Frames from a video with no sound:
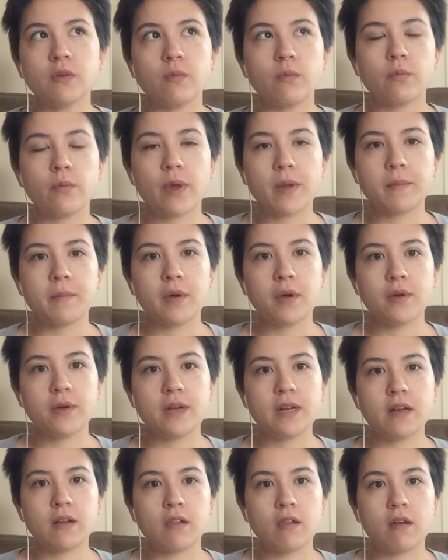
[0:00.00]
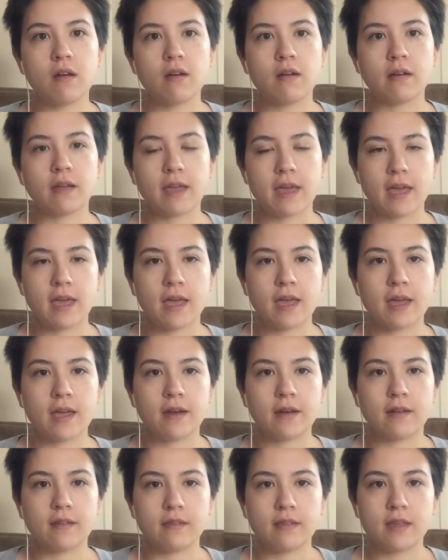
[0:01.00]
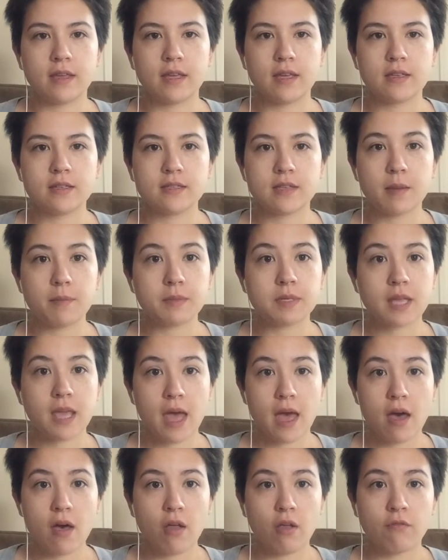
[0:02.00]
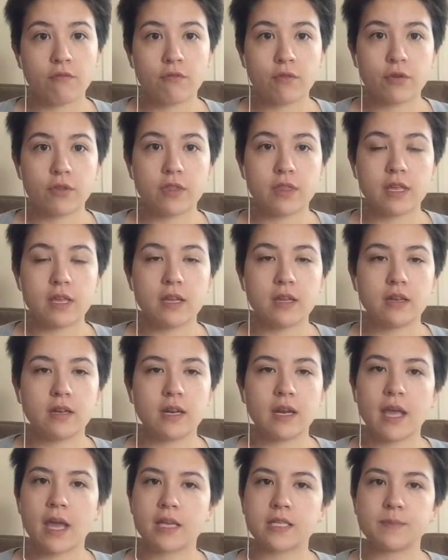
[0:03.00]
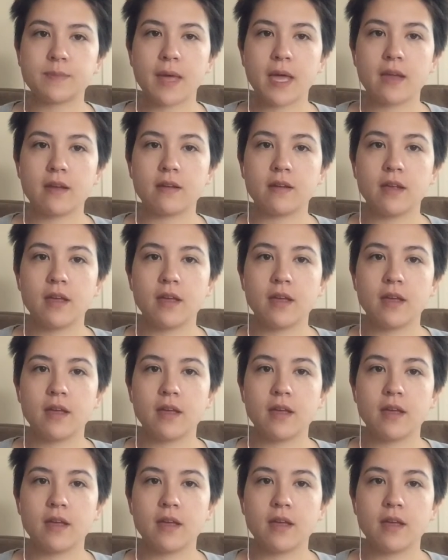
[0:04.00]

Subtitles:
Rainbow Knit Along and the Sept Cal for the Knitting Expat,